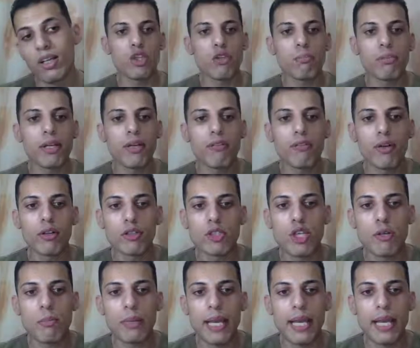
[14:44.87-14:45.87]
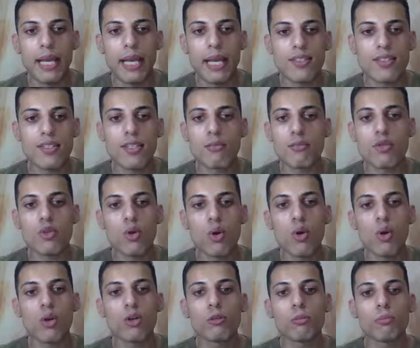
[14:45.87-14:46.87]
Do you prefer GPS systems
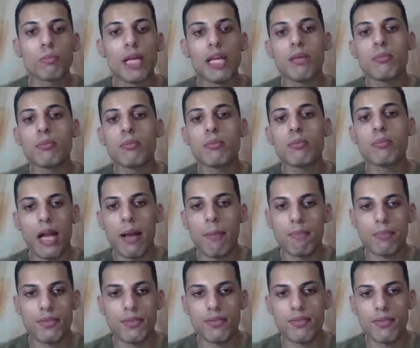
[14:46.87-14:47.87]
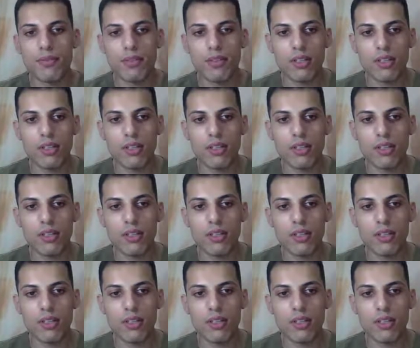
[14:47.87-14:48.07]
or paper maps?